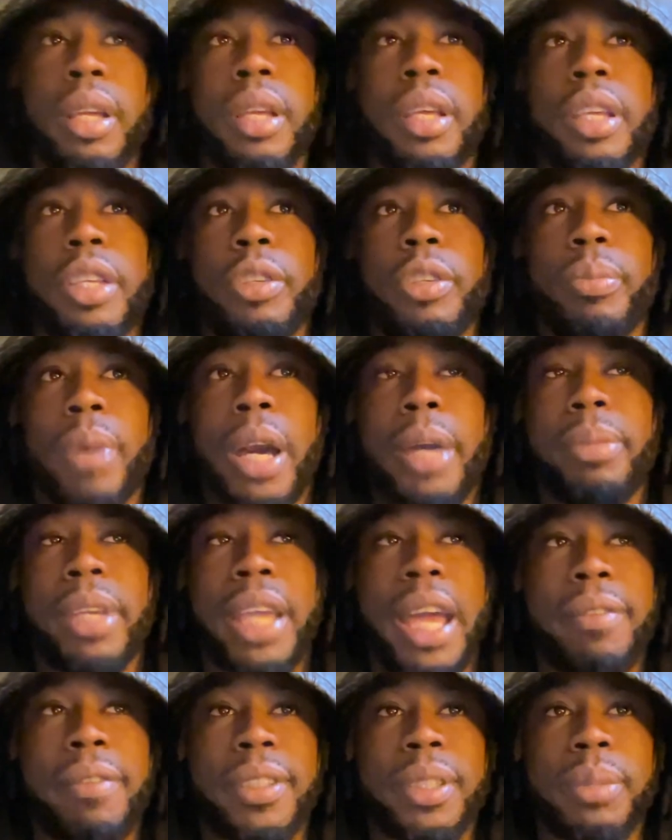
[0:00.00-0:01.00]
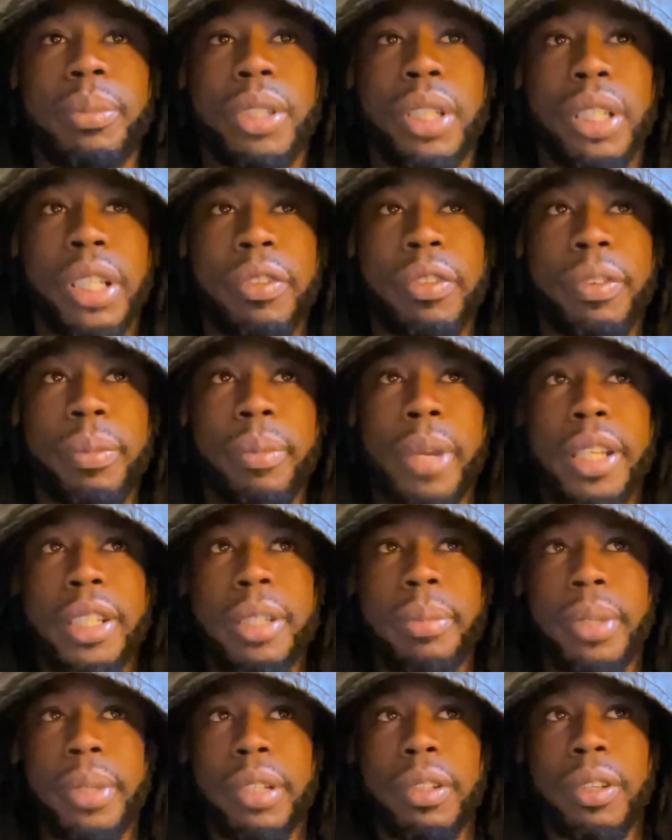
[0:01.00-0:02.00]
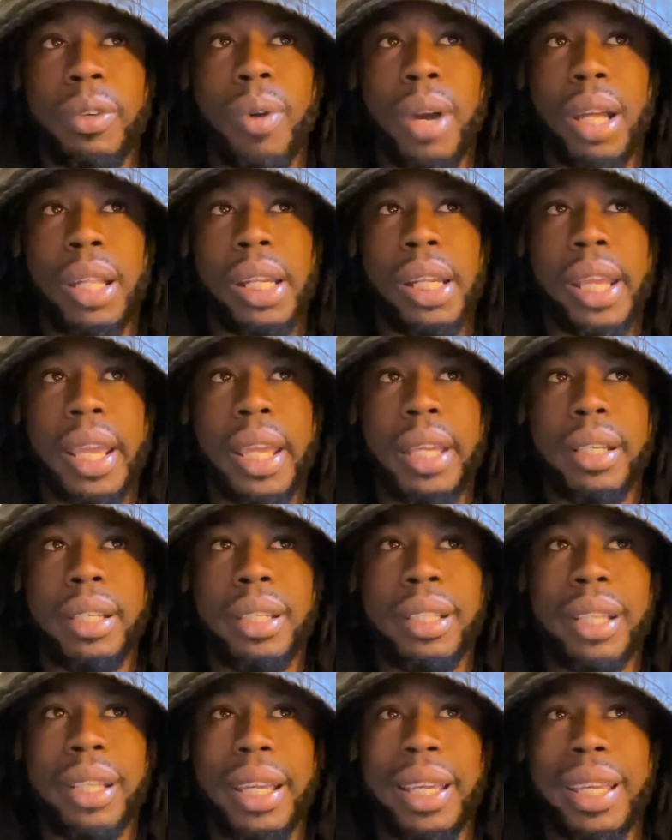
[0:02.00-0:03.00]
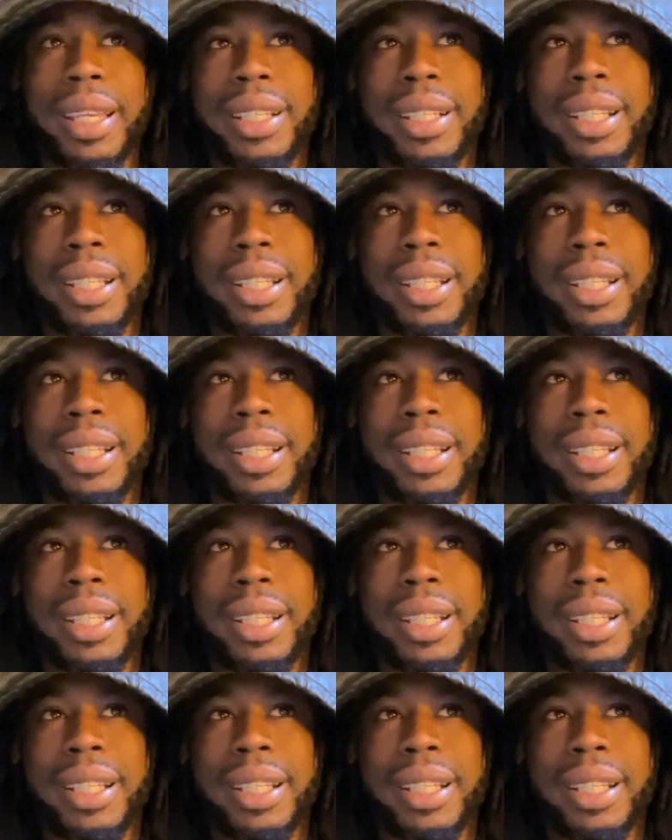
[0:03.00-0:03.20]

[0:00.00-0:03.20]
you might be having some good information, but if the quality ain't good, like,